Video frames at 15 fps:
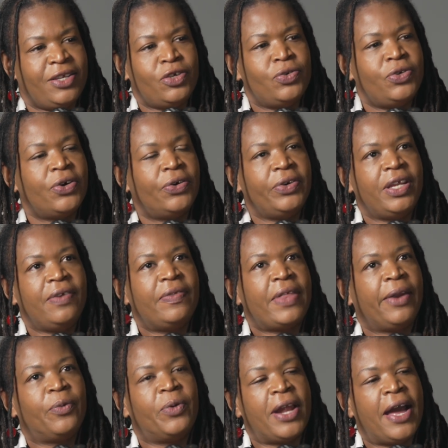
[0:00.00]
You don't even,
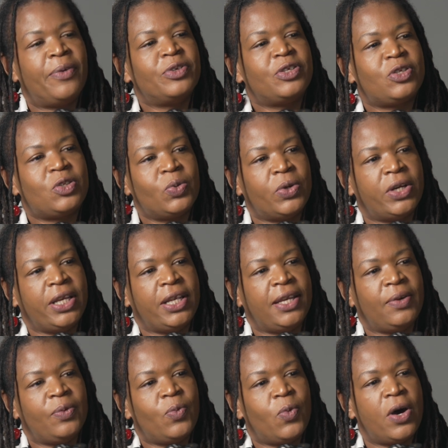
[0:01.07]
like when I was
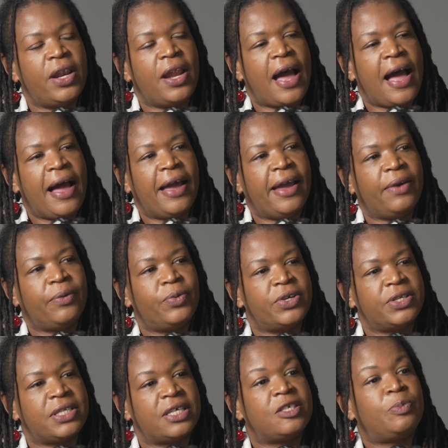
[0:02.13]
20, what I
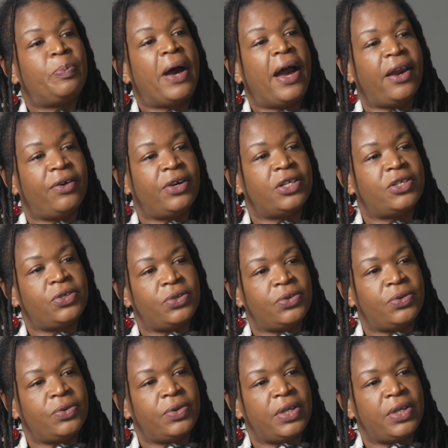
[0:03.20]
was aspiring to